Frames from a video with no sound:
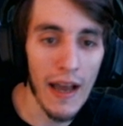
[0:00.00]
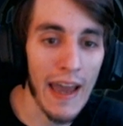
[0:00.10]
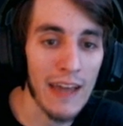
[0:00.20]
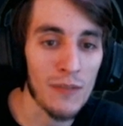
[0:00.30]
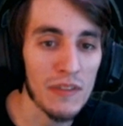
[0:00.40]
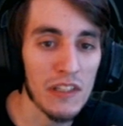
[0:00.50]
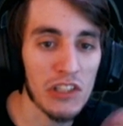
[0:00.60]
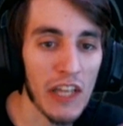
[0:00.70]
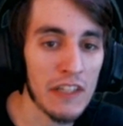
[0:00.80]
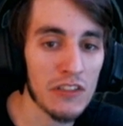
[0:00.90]
And with the
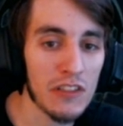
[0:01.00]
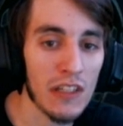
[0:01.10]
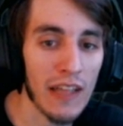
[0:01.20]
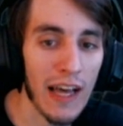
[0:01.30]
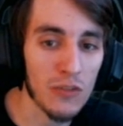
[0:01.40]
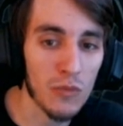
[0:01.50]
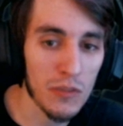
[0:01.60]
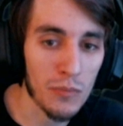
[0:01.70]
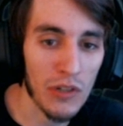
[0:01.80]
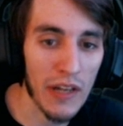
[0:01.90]
changes to Last
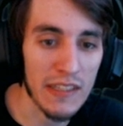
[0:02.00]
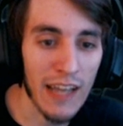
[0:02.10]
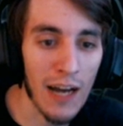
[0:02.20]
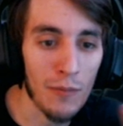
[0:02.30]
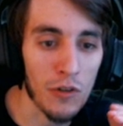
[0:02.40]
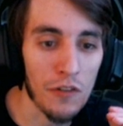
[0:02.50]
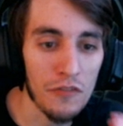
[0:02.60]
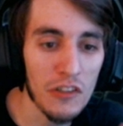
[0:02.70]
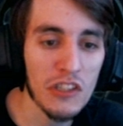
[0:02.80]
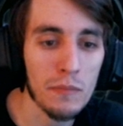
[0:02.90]
Whisper, it's now more
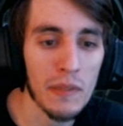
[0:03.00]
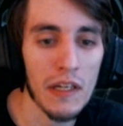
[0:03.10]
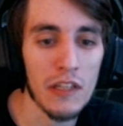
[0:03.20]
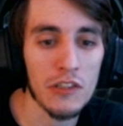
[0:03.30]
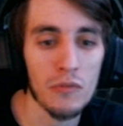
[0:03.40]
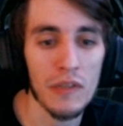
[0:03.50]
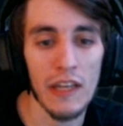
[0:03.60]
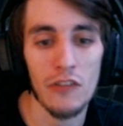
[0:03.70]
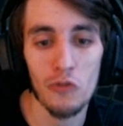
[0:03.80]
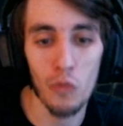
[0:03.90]
efficient because you
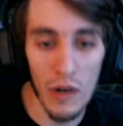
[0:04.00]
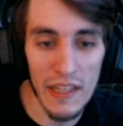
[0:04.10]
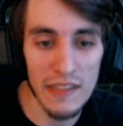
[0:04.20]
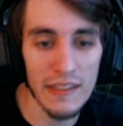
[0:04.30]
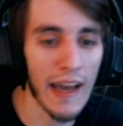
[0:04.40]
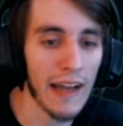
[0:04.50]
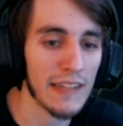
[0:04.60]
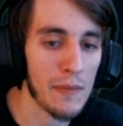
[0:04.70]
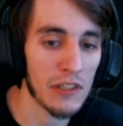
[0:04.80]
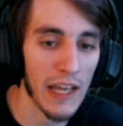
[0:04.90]
get 20 attack
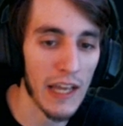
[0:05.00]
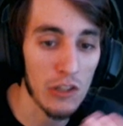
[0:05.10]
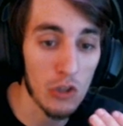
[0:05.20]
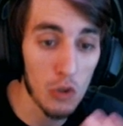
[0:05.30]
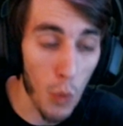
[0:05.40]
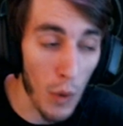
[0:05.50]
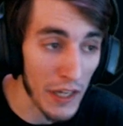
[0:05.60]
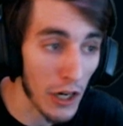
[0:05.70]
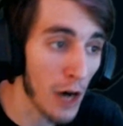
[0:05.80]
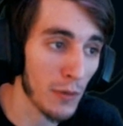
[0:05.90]
damage and
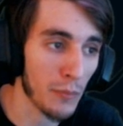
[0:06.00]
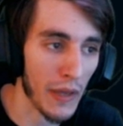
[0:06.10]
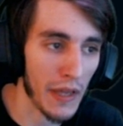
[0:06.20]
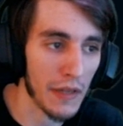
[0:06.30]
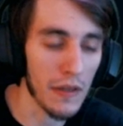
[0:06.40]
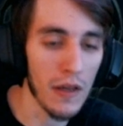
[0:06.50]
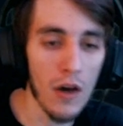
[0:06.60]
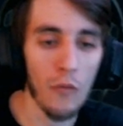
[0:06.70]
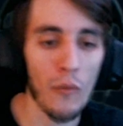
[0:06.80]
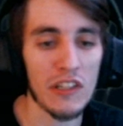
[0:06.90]
20 armor pin,
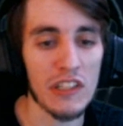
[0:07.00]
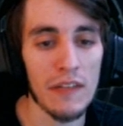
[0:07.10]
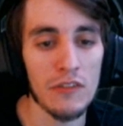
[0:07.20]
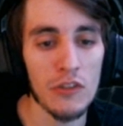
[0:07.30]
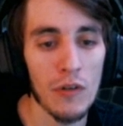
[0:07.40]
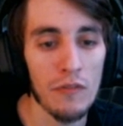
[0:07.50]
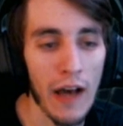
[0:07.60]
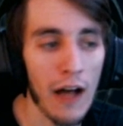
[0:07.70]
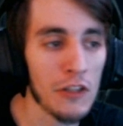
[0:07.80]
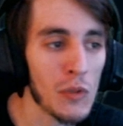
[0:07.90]
which gives you a
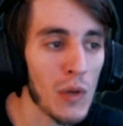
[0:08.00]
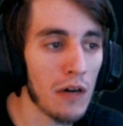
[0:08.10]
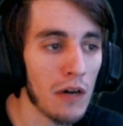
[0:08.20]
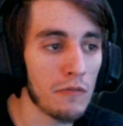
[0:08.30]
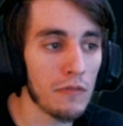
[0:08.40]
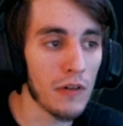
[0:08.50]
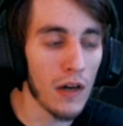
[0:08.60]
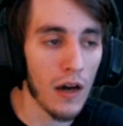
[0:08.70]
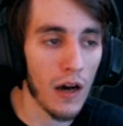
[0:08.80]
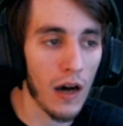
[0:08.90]
value of
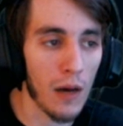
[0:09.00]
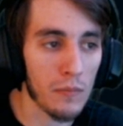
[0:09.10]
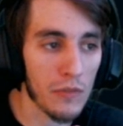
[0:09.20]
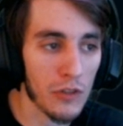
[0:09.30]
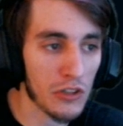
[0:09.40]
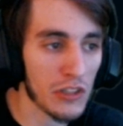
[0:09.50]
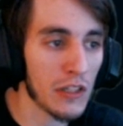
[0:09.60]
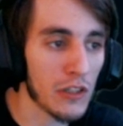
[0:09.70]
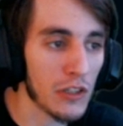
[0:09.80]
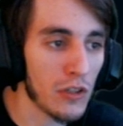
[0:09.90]

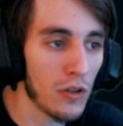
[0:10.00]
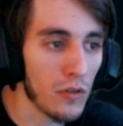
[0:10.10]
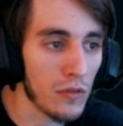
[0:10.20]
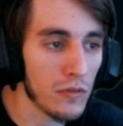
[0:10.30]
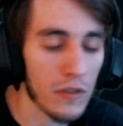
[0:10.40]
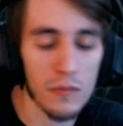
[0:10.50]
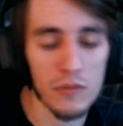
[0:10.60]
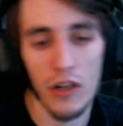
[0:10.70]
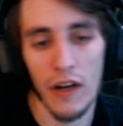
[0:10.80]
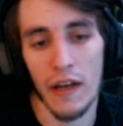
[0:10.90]
1,300 gold, or I'm
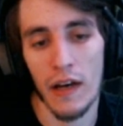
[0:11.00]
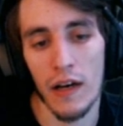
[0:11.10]
sorry,